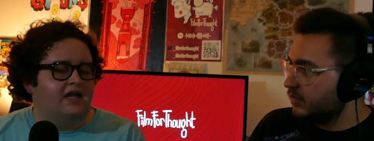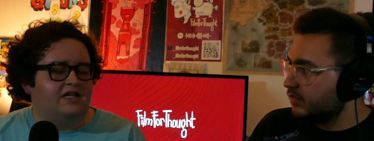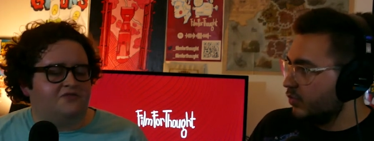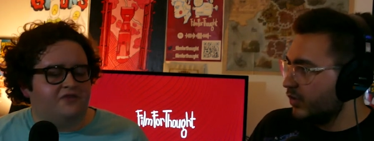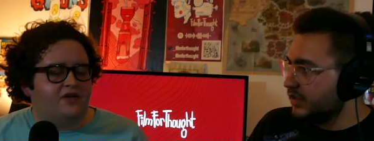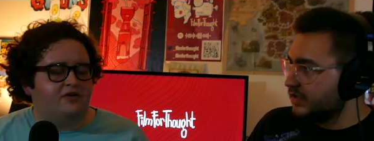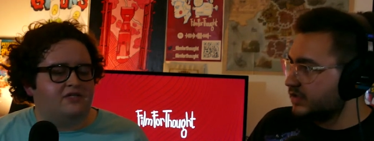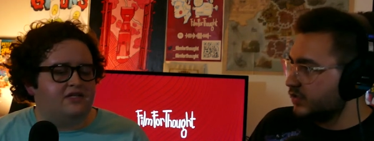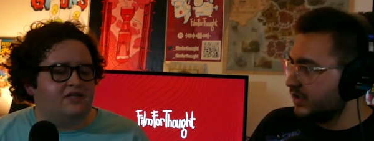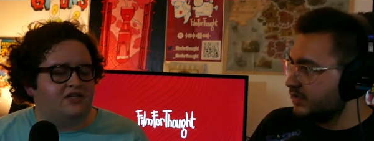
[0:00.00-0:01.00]
Speaker 1: It's
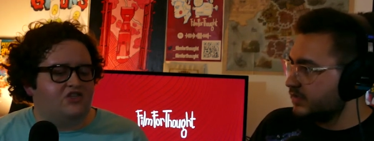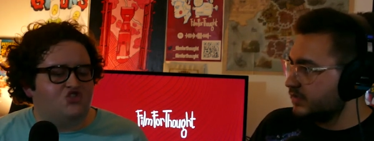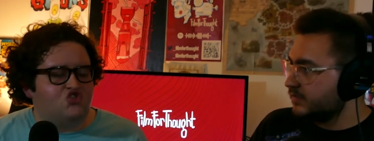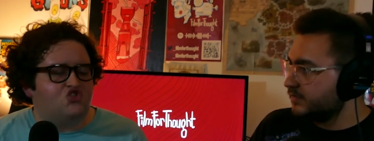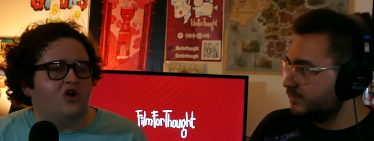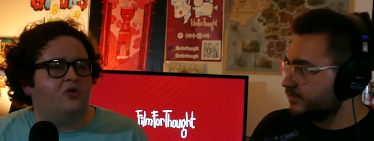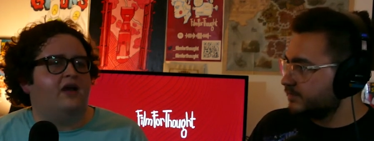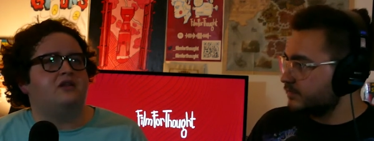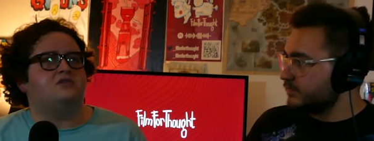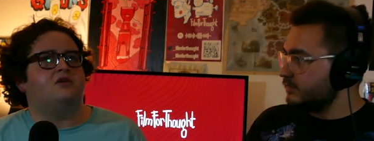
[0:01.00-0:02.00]
vigorous and, and so
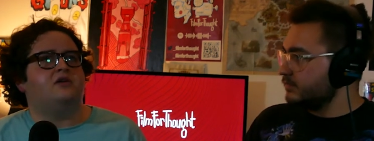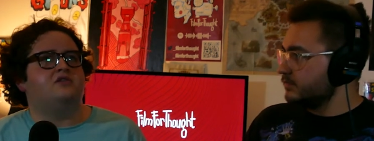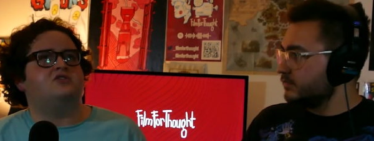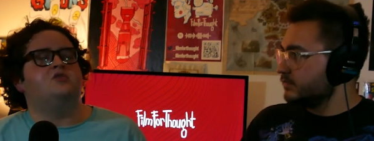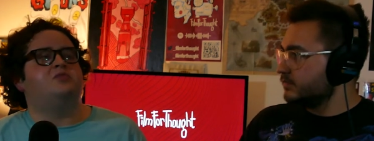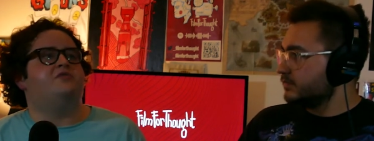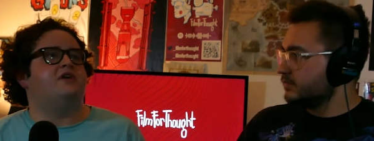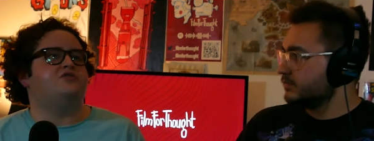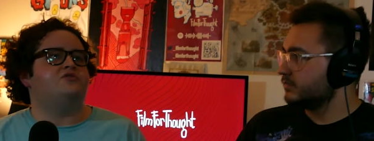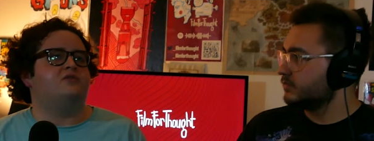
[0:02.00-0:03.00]
hands-on and so
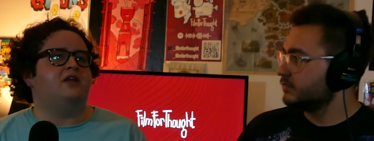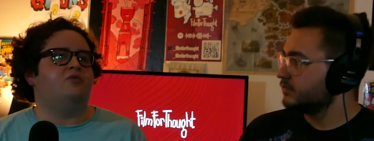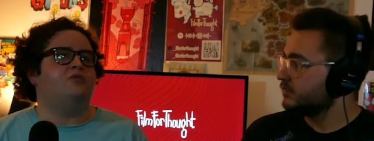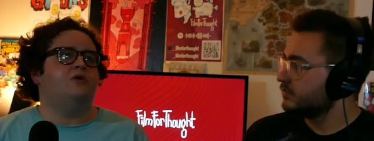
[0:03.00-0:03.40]
professional. Like,